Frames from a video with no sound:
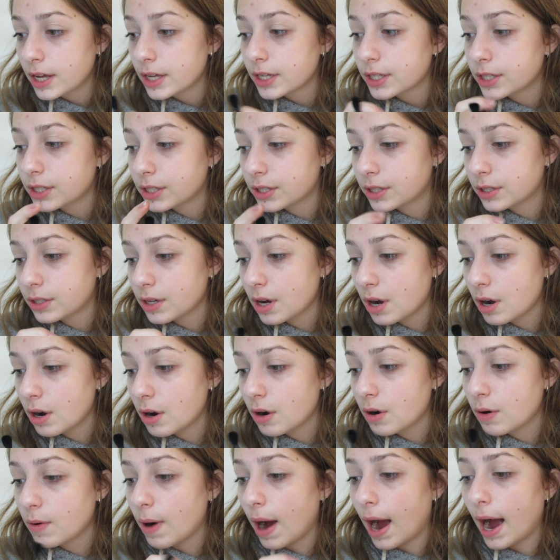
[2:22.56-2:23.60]

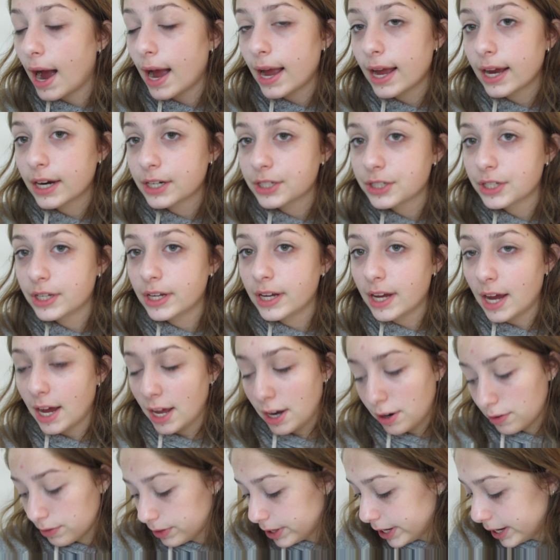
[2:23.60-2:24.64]
So I
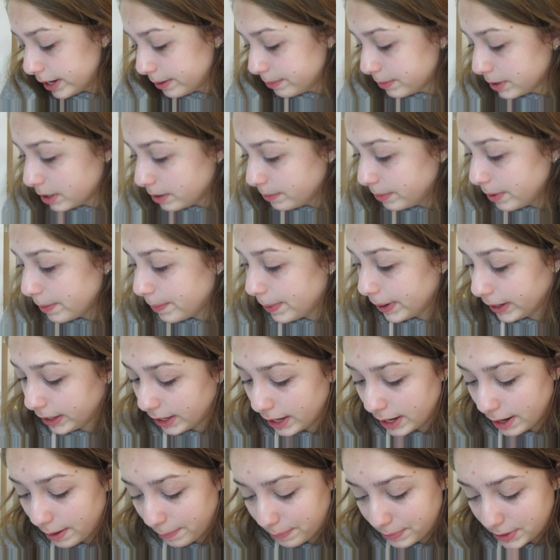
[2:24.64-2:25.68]
don't think I'm going to be
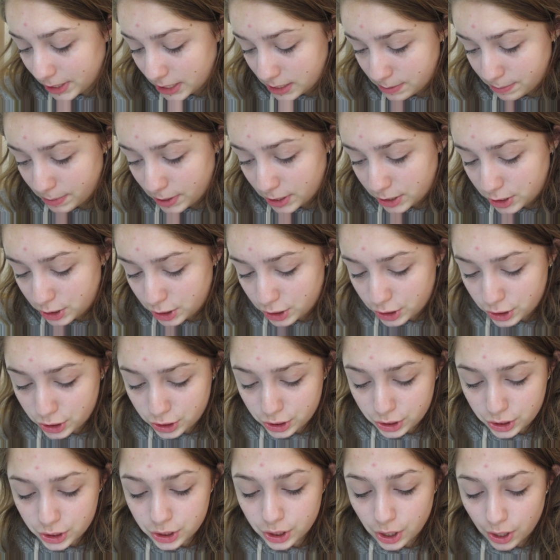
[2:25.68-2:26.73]
picking up this brush to
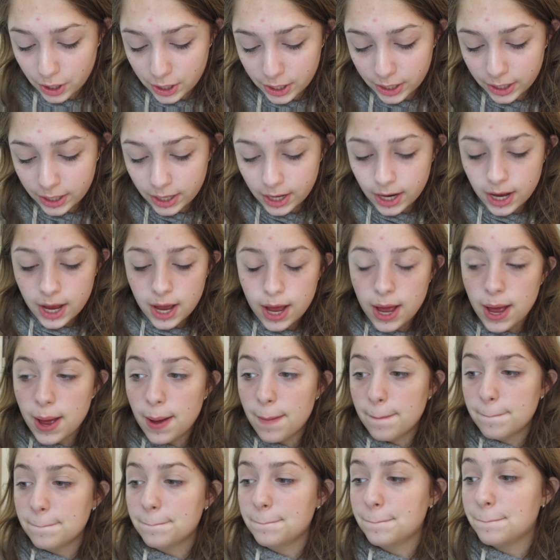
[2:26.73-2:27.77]
start.
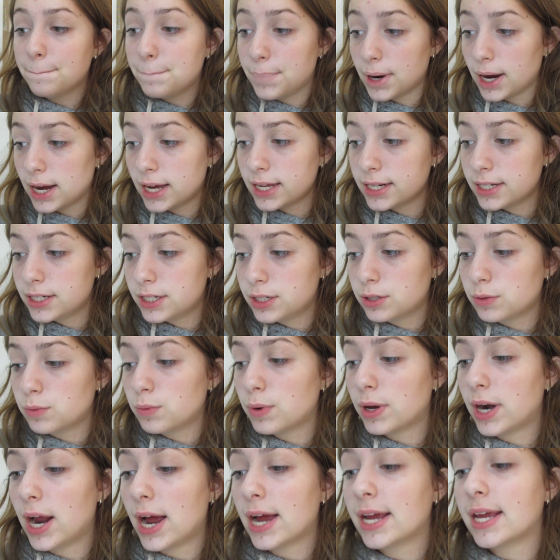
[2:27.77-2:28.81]
But
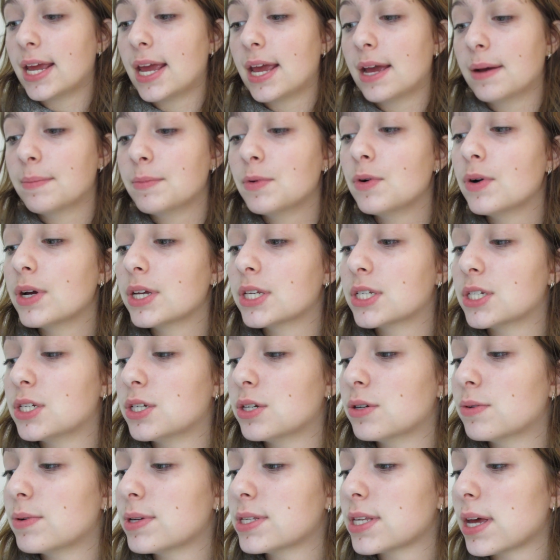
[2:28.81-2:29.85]
what I am going to
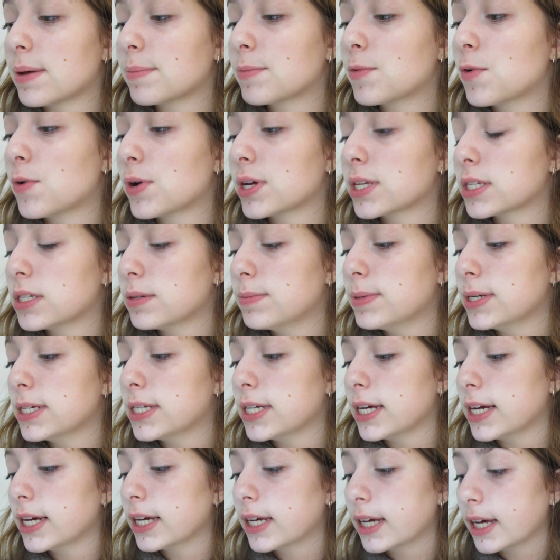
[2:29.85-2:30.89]
do is I'm going to be
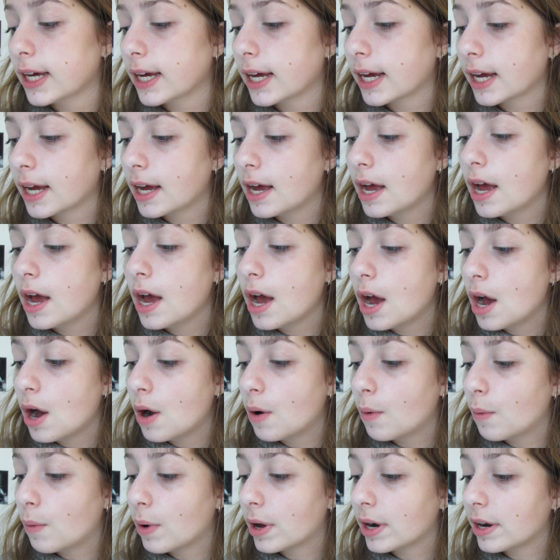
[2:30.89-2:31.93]
taking
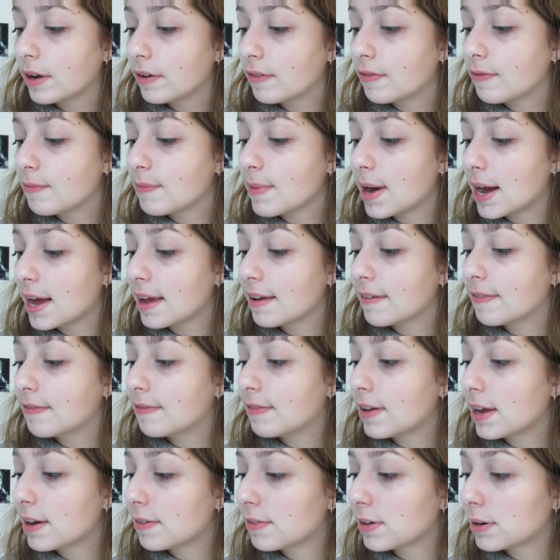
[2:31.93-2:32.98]
one of my
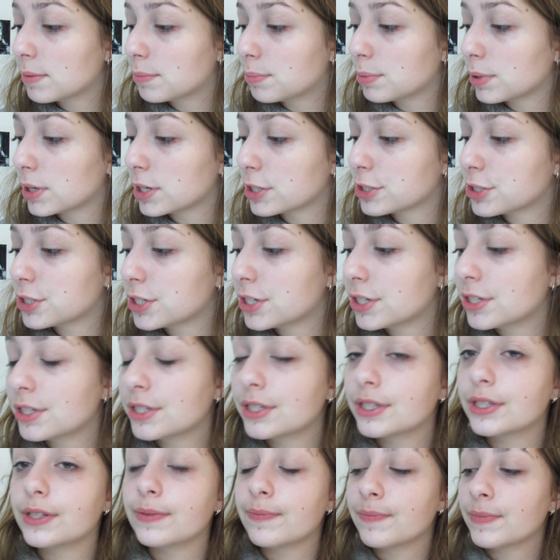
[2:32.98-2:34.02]
favorite
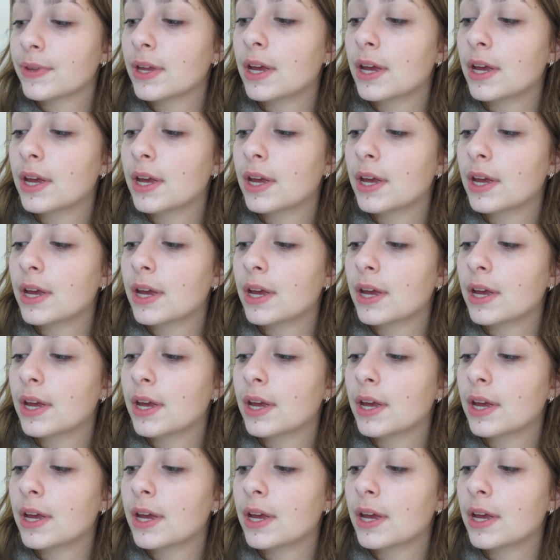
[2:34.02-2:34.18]
brushes.